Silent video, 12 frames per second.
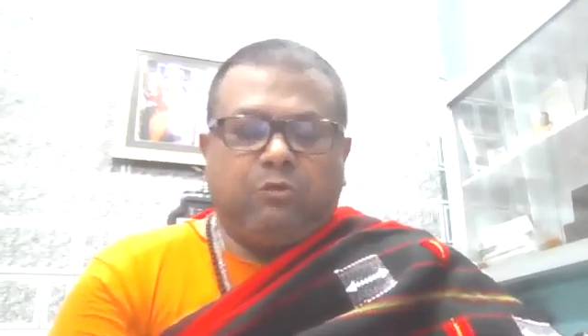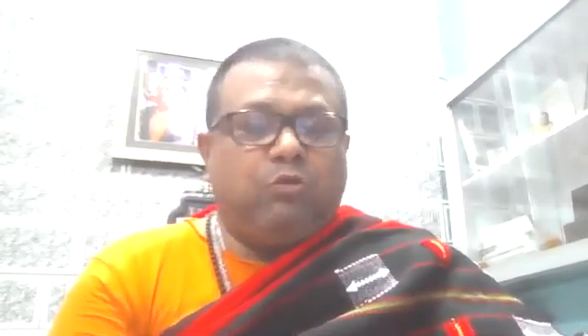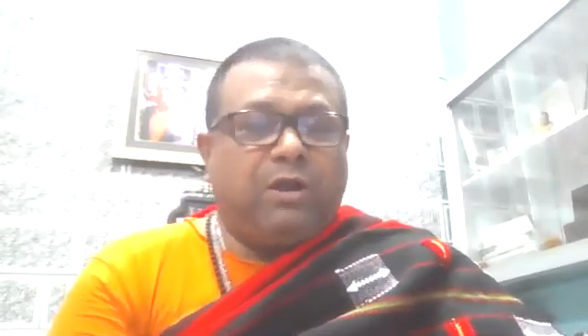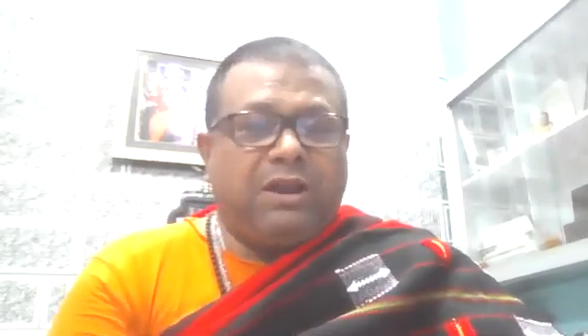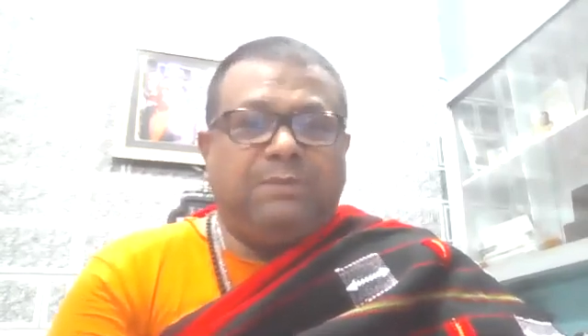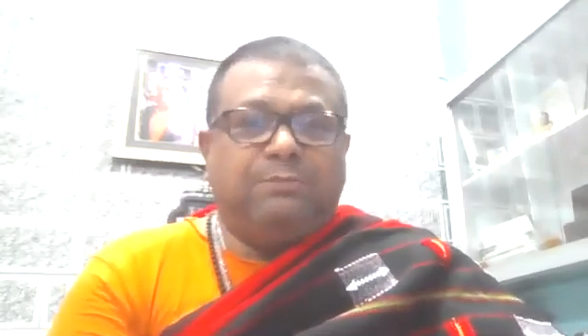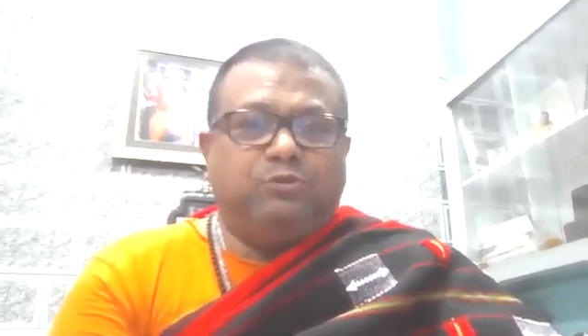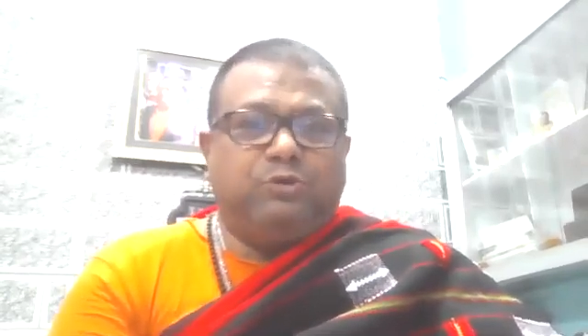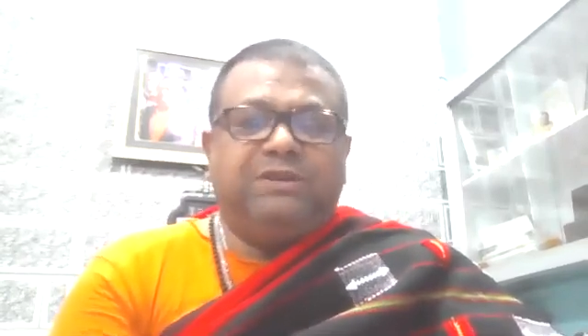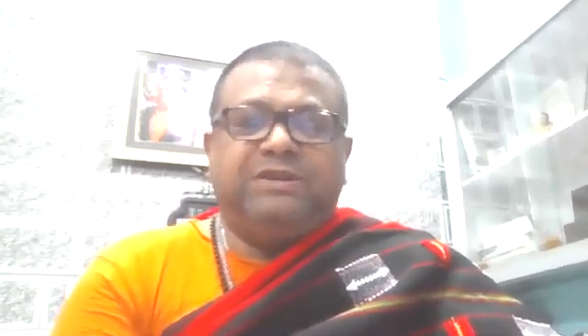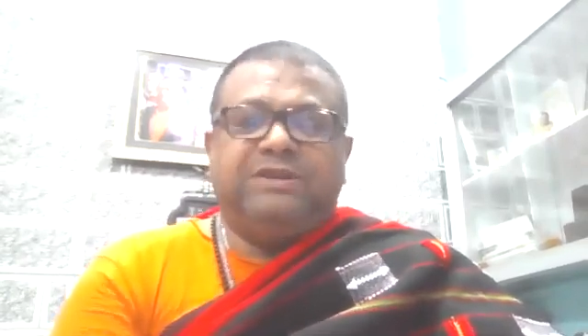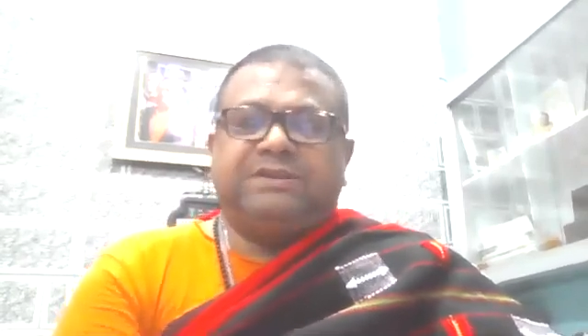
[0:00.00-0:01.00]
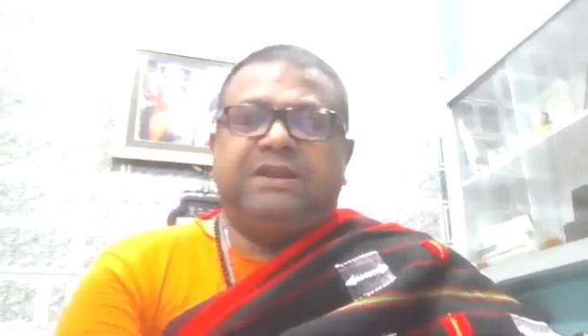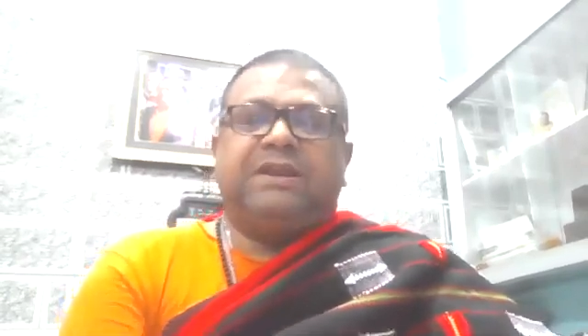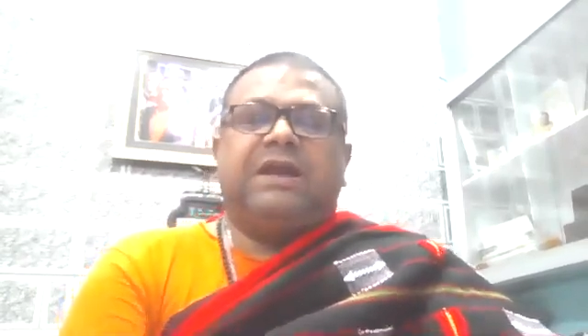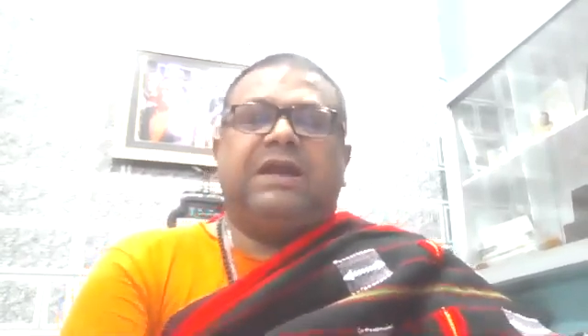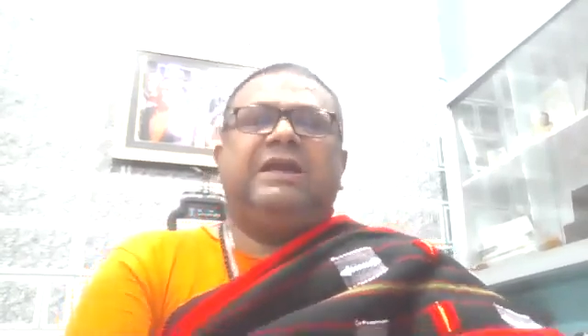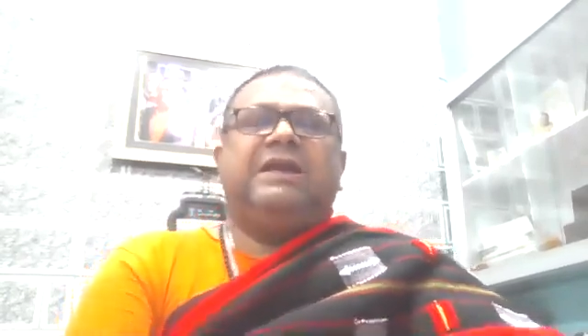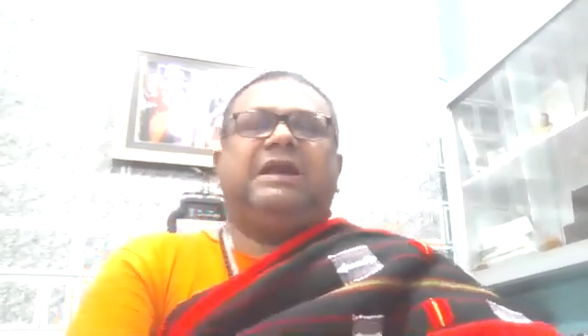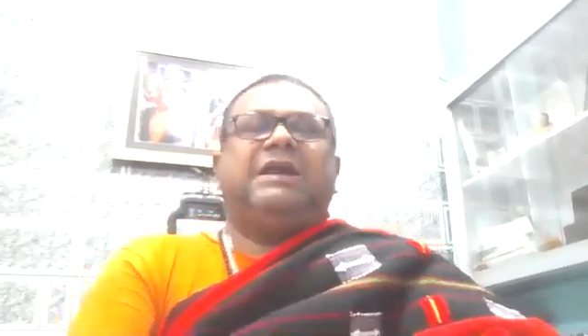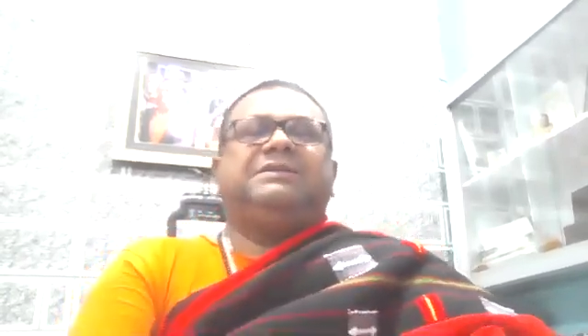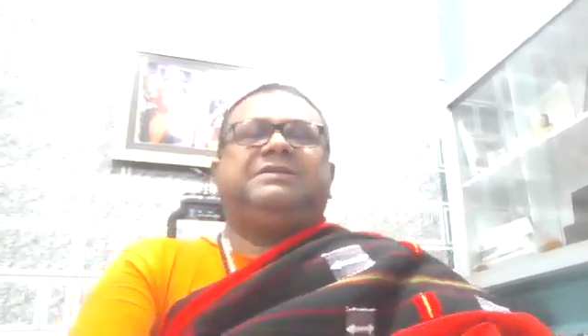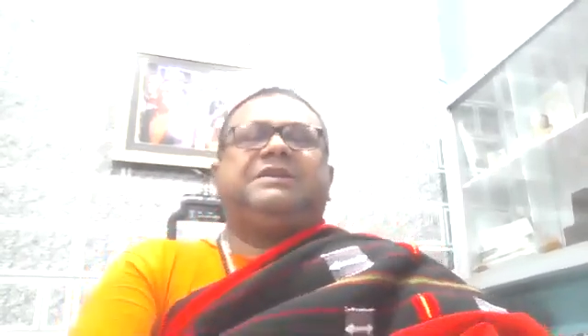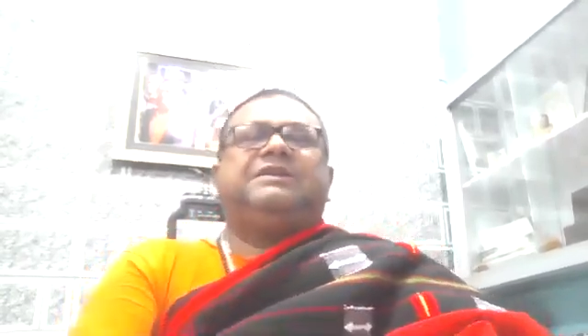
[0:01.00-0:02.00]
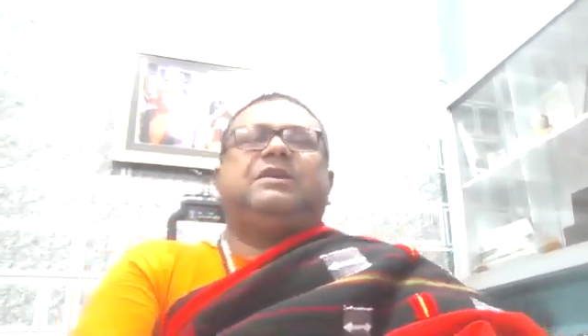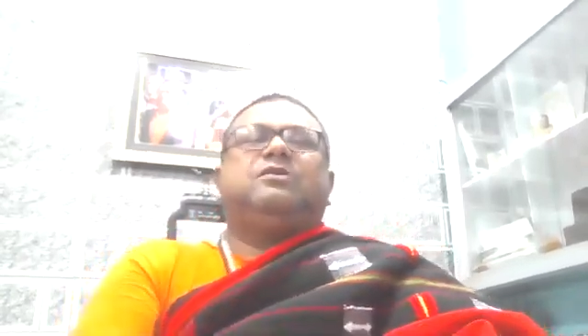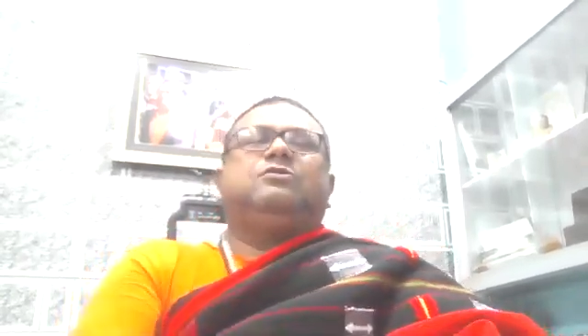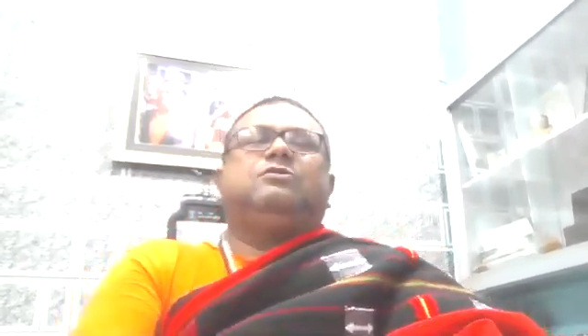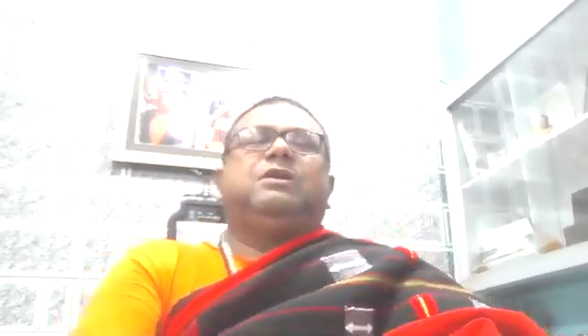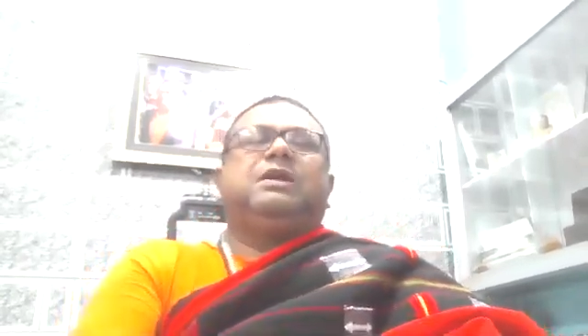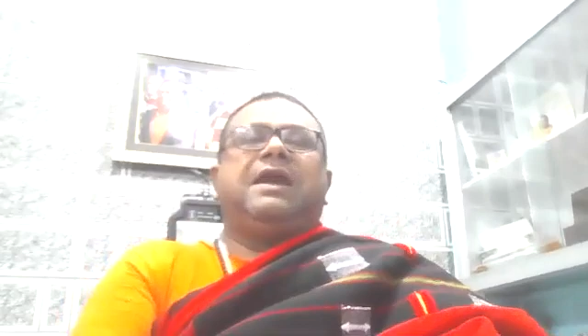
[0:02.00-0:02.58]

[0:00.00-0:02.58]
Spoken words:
While I'm doing this, like I sit down